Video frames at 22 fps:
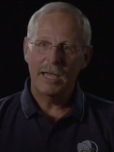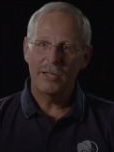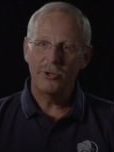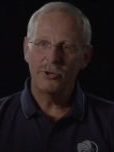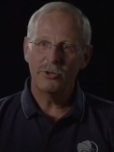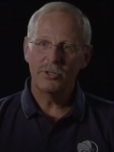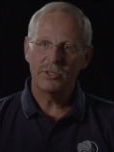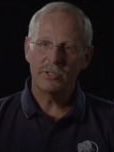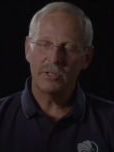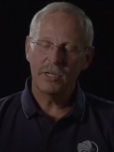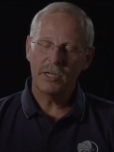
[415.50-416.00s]
And
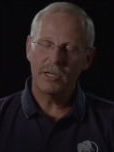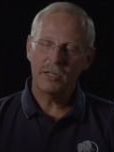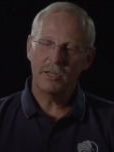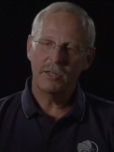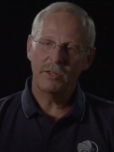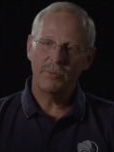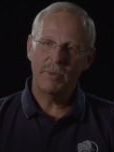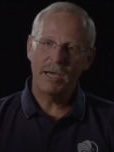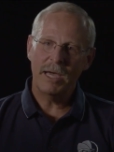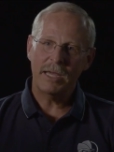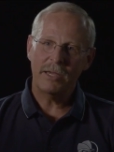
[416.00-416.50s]
you're just thinking
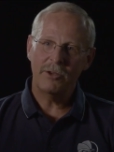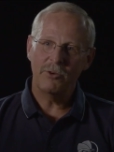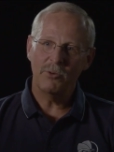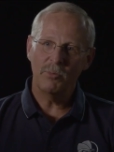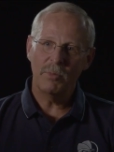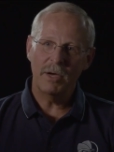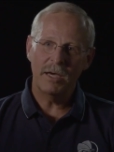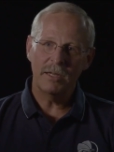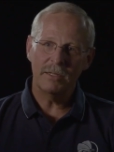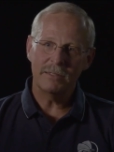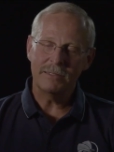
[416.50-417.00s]
in the back of your
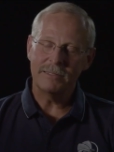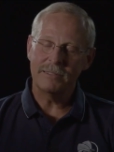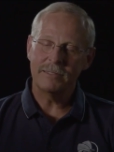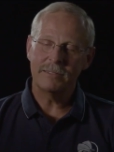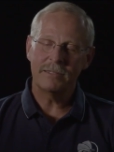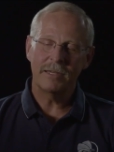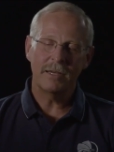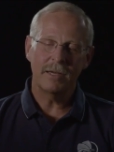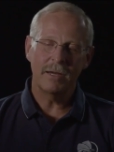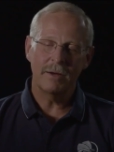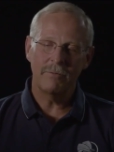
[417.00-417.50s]
mind, is
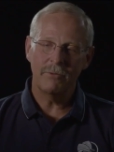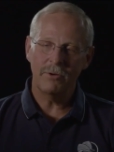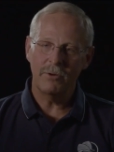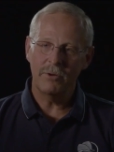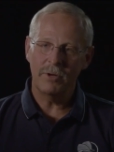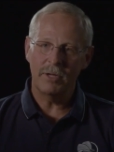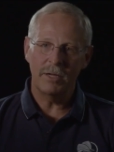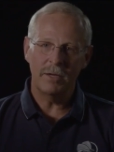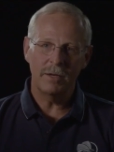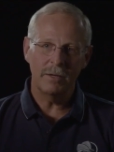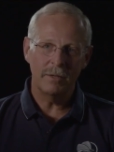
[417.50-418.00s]
this thing ever going to